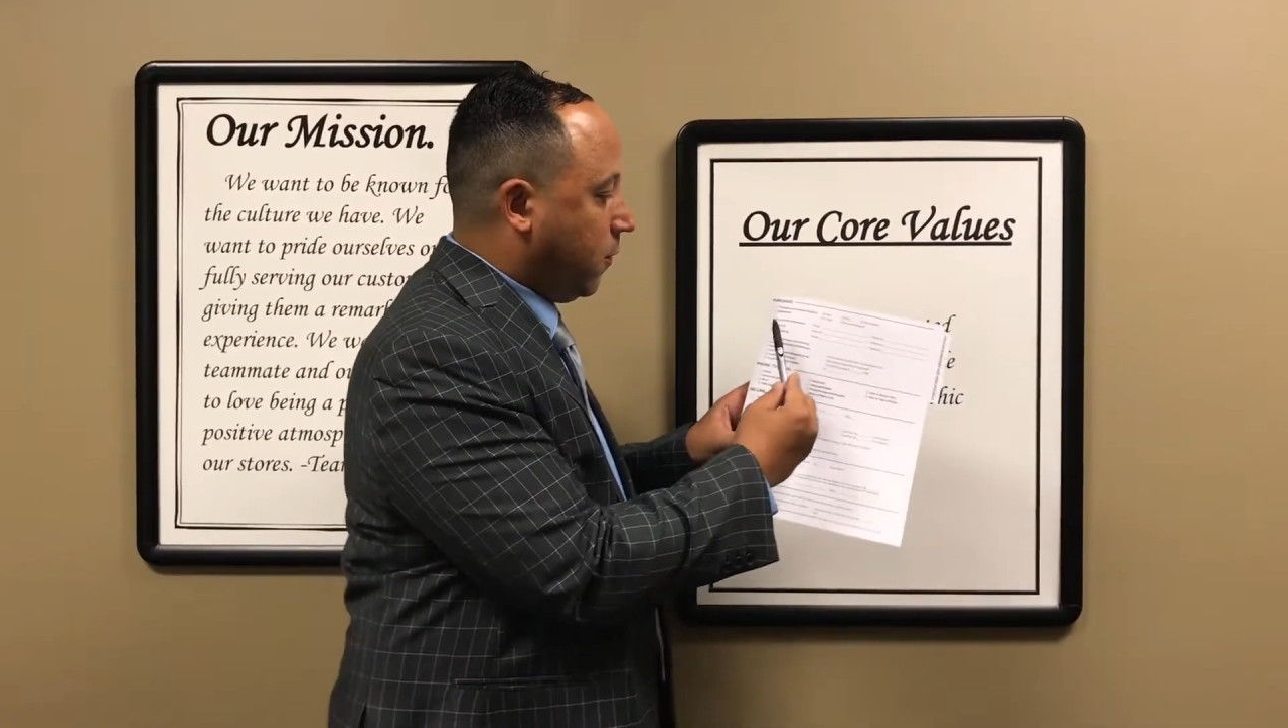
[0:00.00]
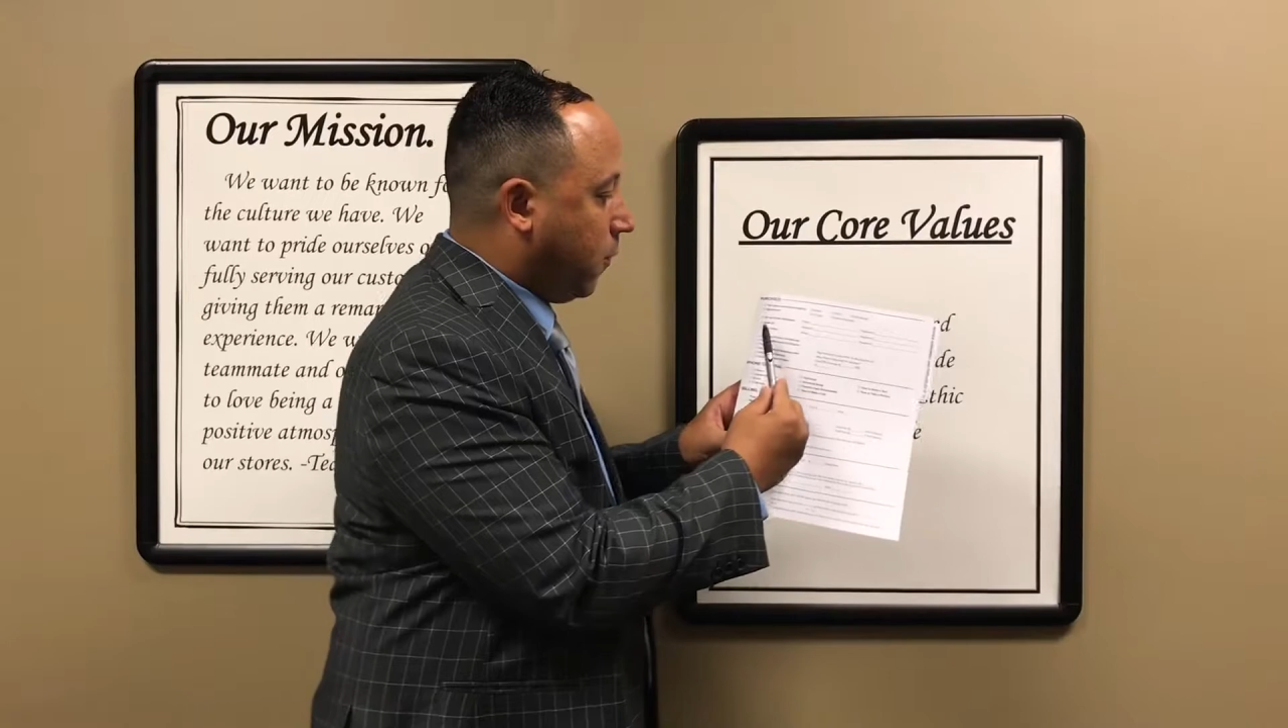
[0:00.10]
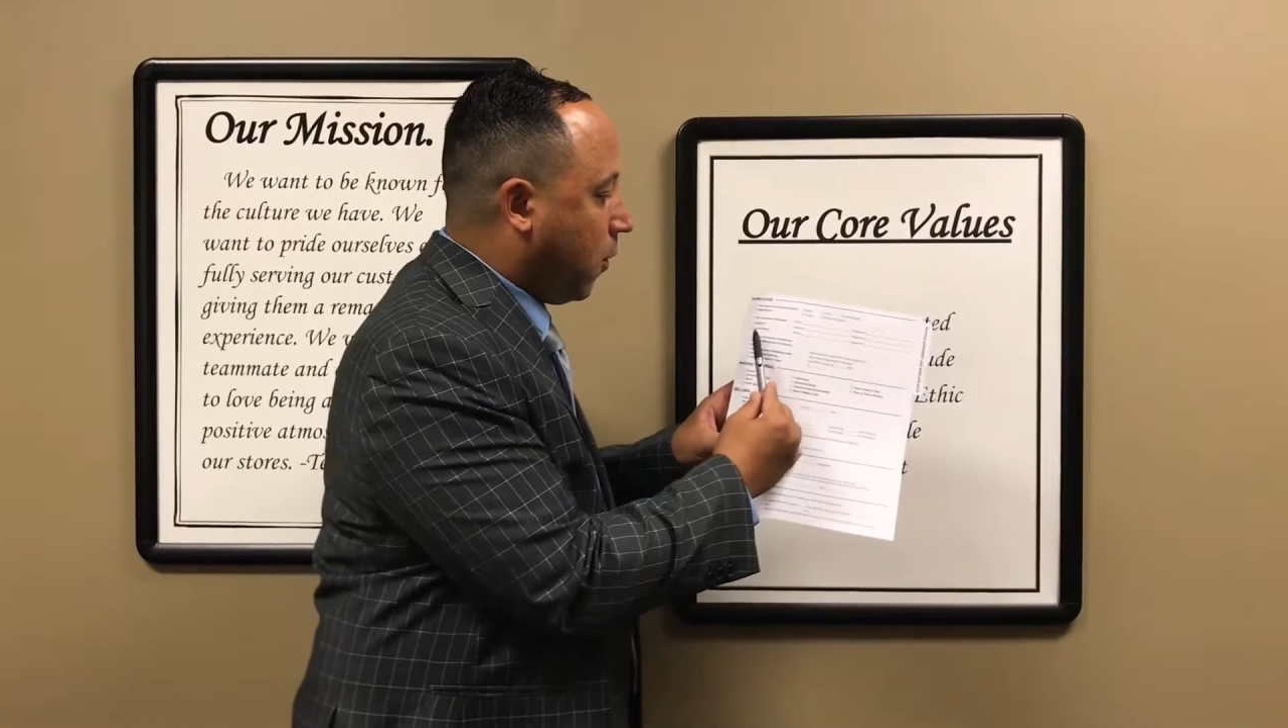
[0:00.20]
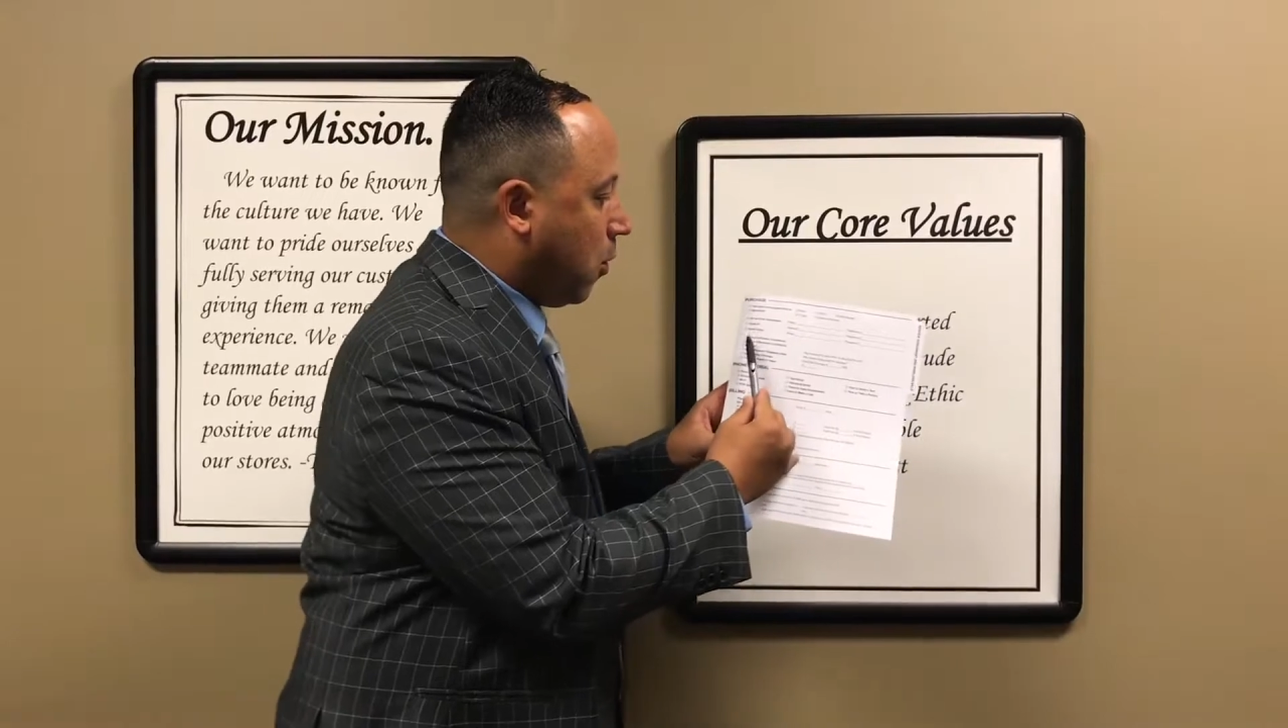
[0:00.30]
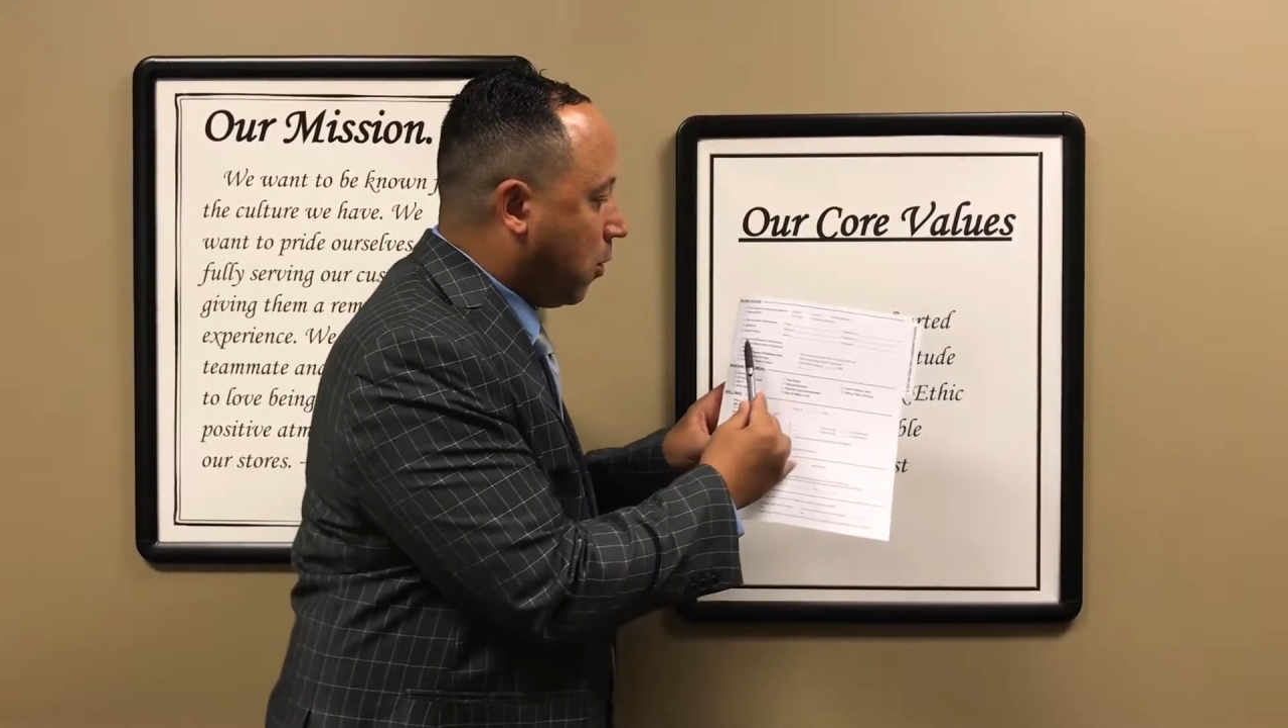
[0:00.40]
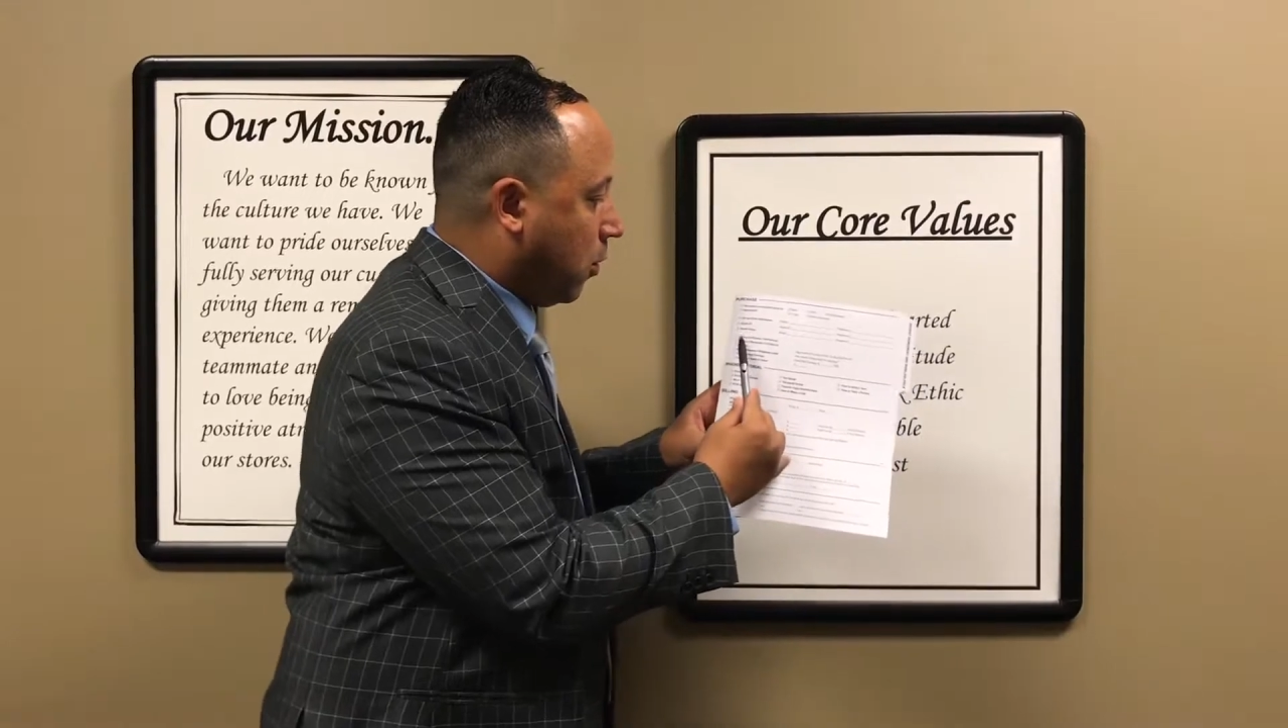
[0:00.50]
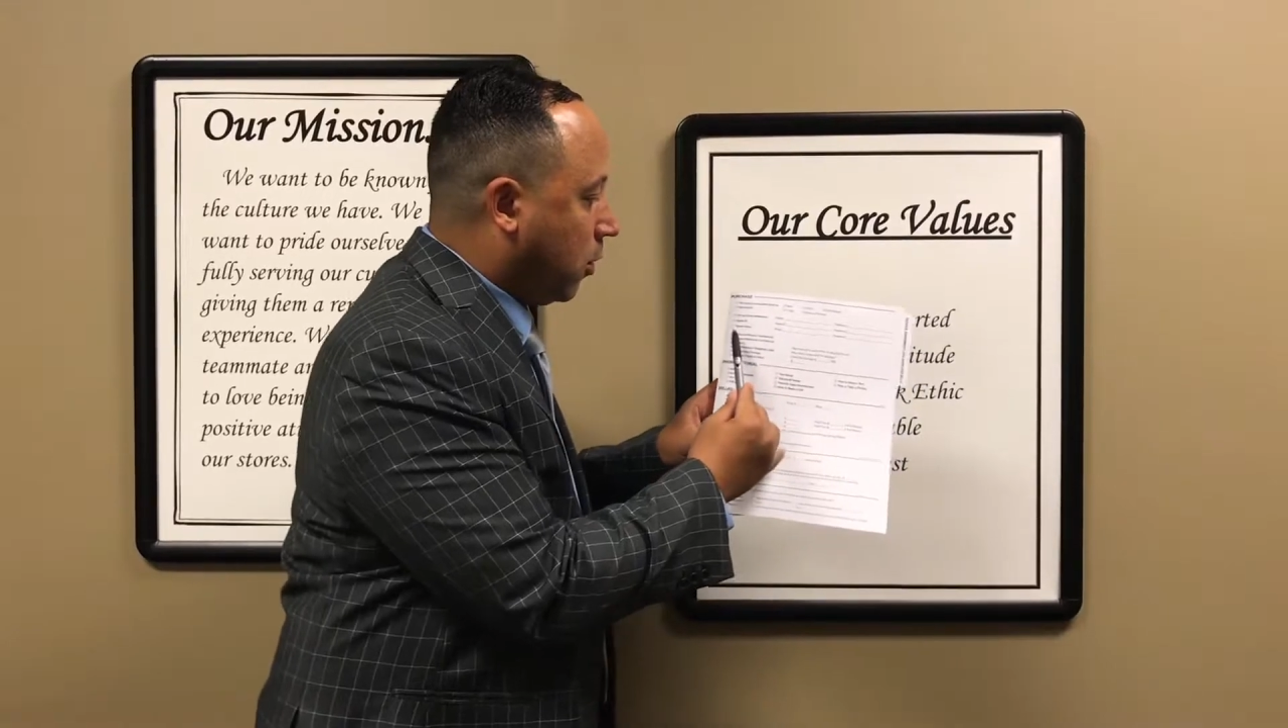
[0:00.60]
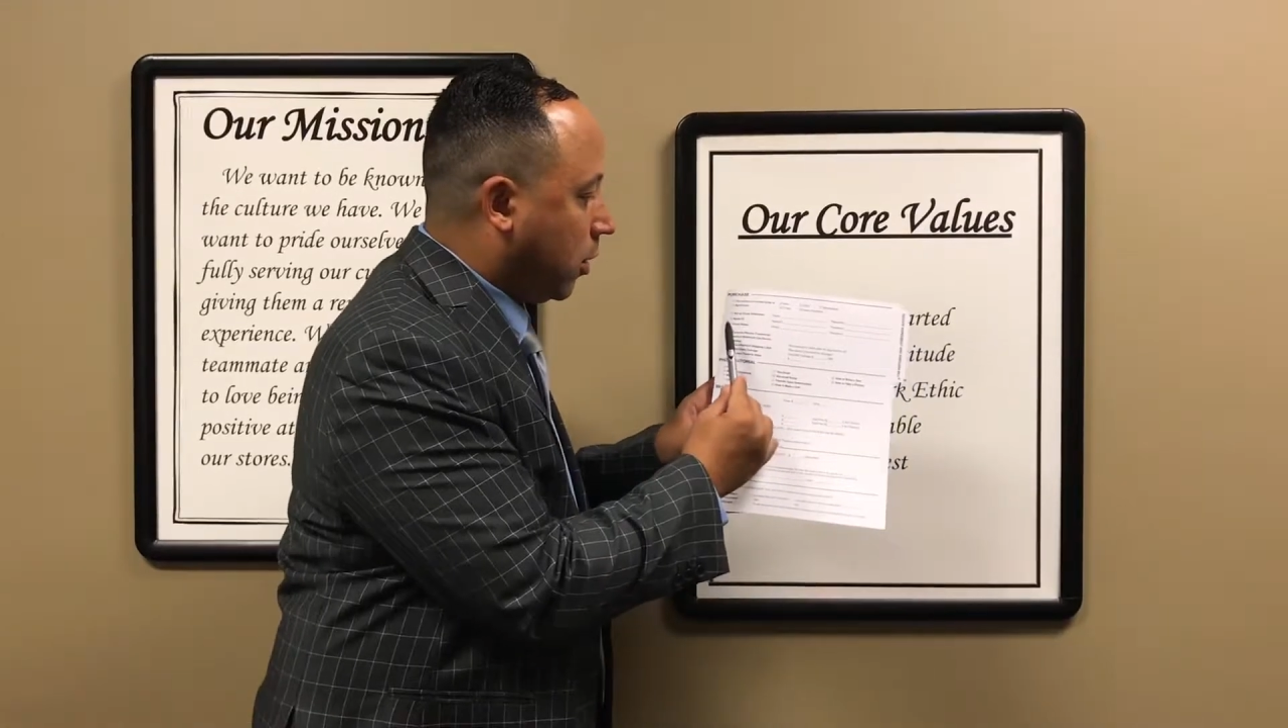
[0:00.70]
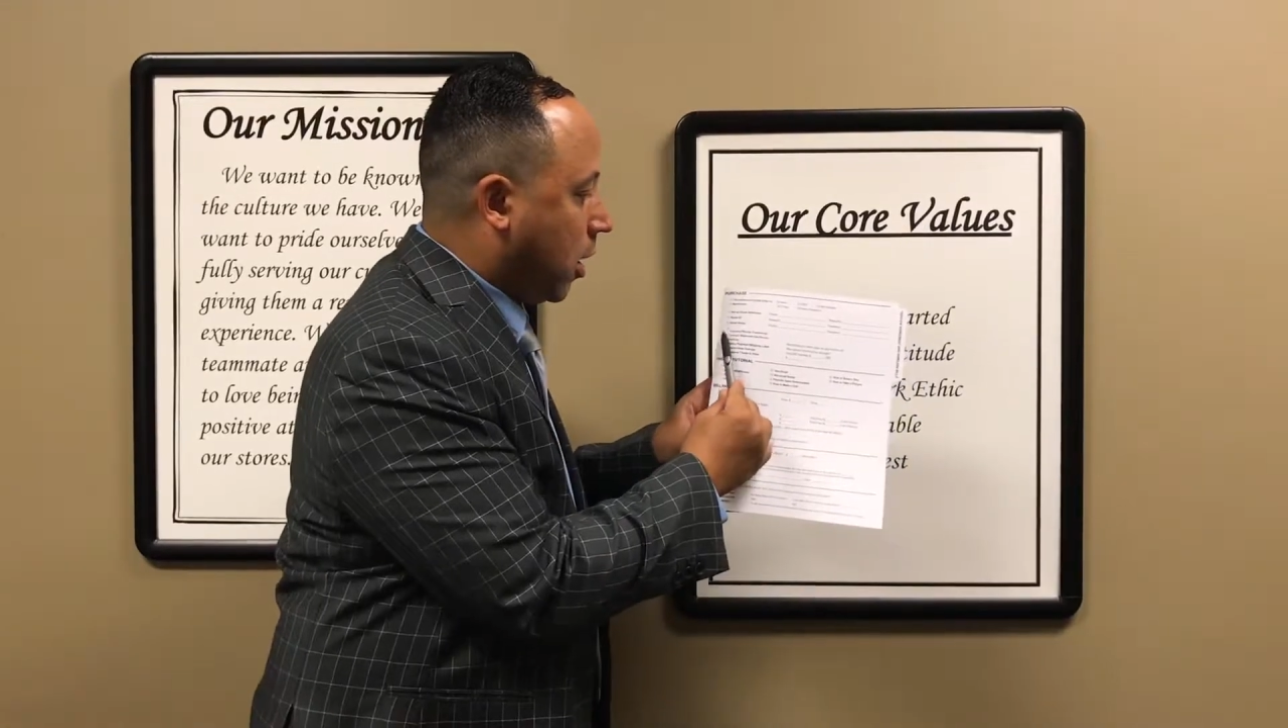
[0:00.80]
for